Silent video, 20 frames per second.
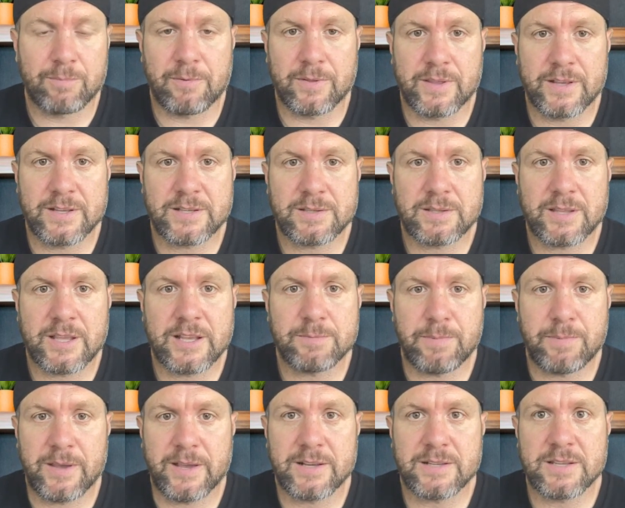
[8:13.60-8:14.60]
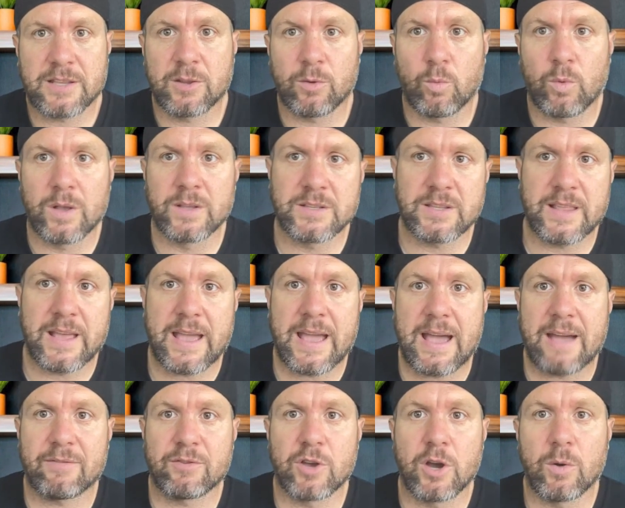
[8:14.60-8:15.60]
These picks and the ones that they
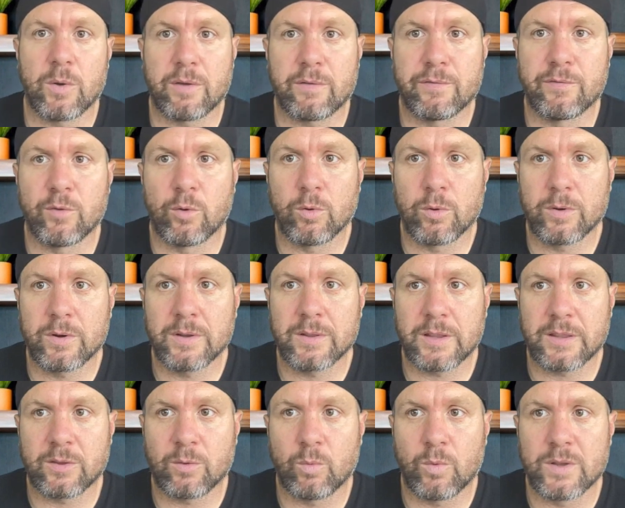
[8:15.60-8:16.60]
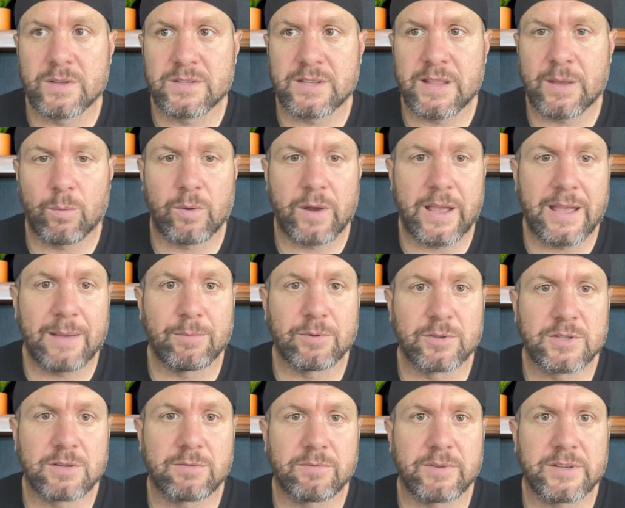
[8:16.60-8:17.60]
have going forward, like the ones that they were able
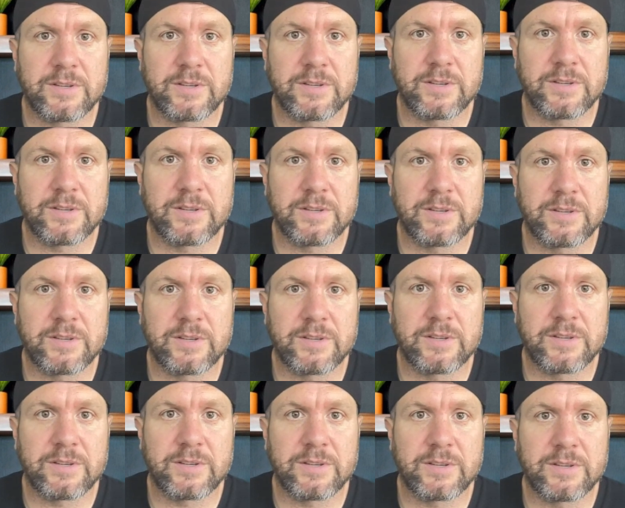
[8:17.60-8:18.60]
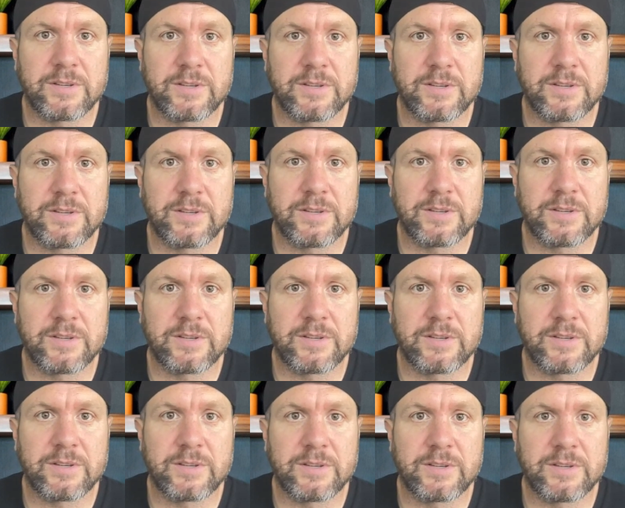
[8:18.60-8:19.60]
to retain
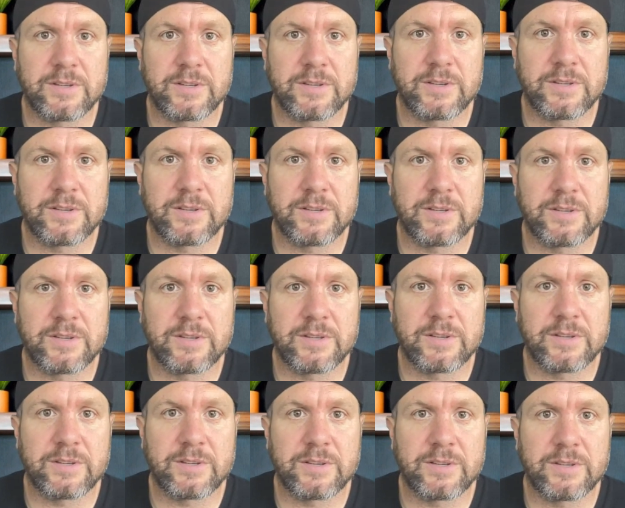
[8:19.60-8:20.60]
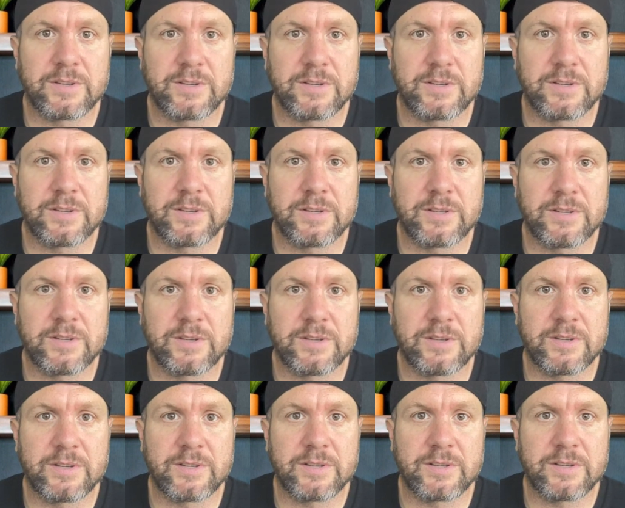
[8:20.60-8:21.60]
from the
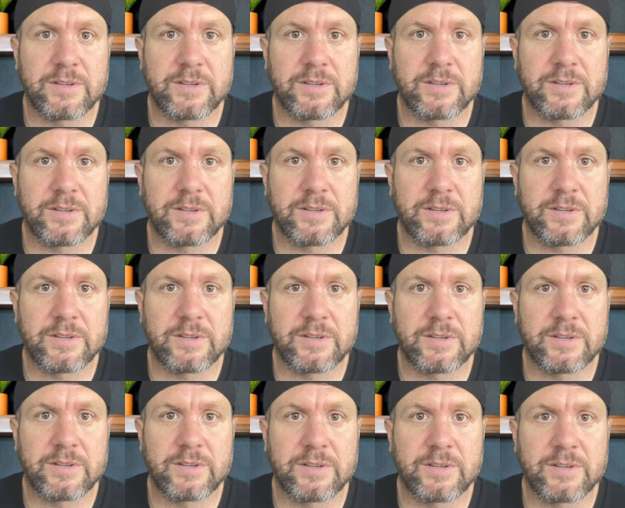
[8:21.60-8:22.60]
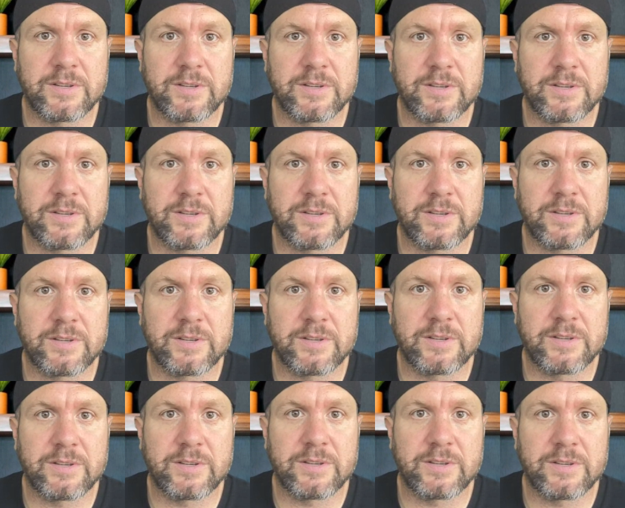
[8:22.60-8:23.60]
from the move, like they
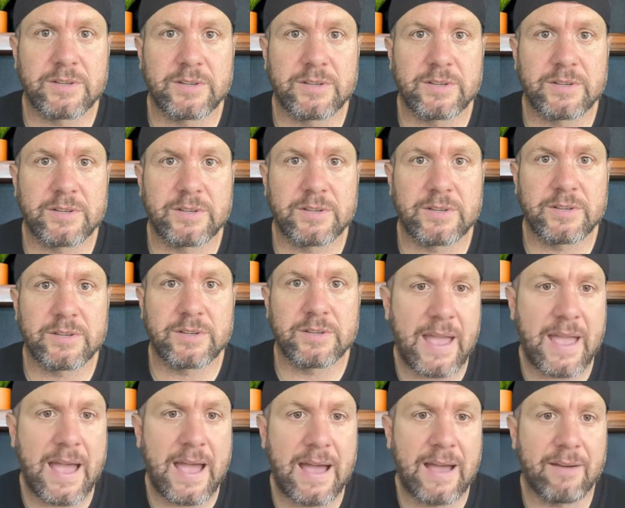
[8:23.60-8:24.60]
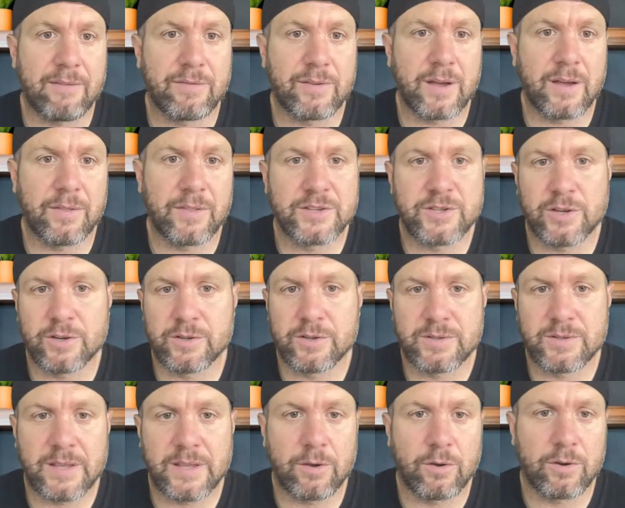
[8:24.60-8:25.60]
have just as a note about that, they have
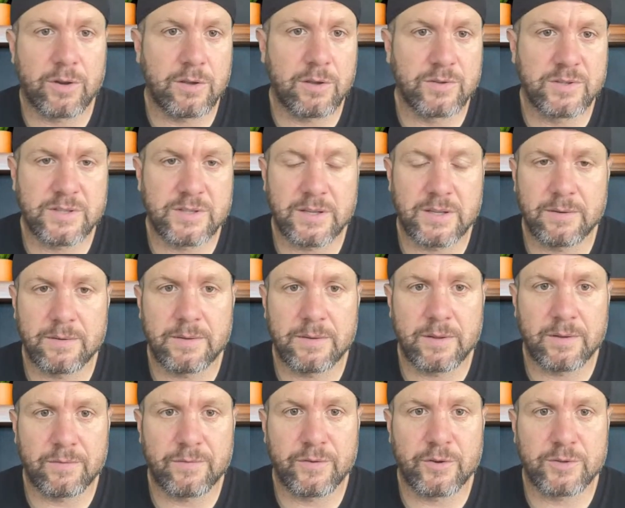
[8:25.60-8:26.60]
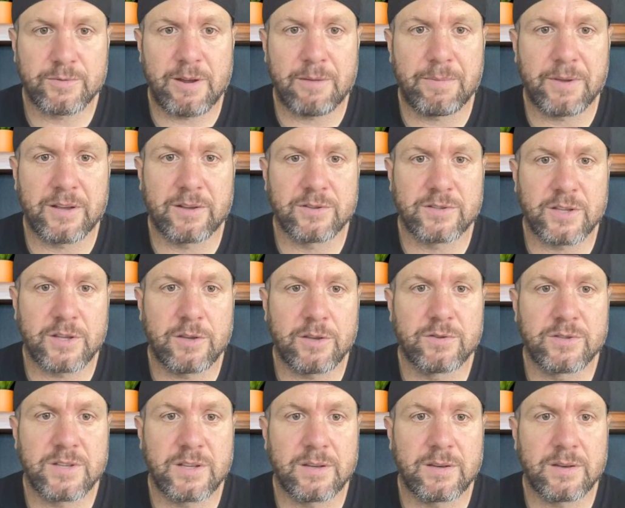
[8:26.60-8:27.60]
this year's they go to Houston. The first round pick goes to
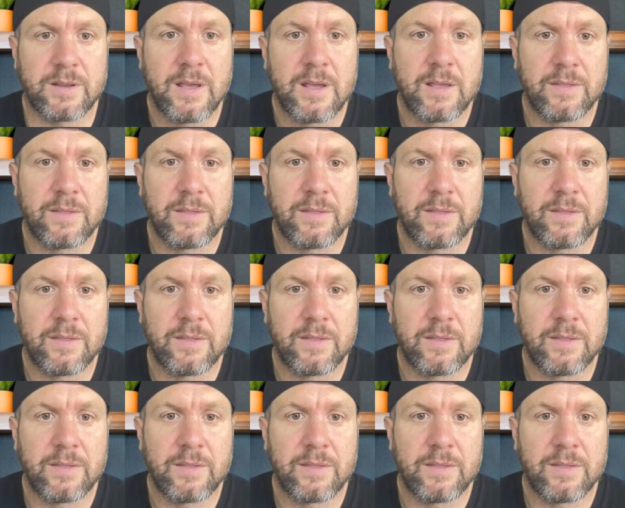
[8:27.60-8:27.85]
Houston.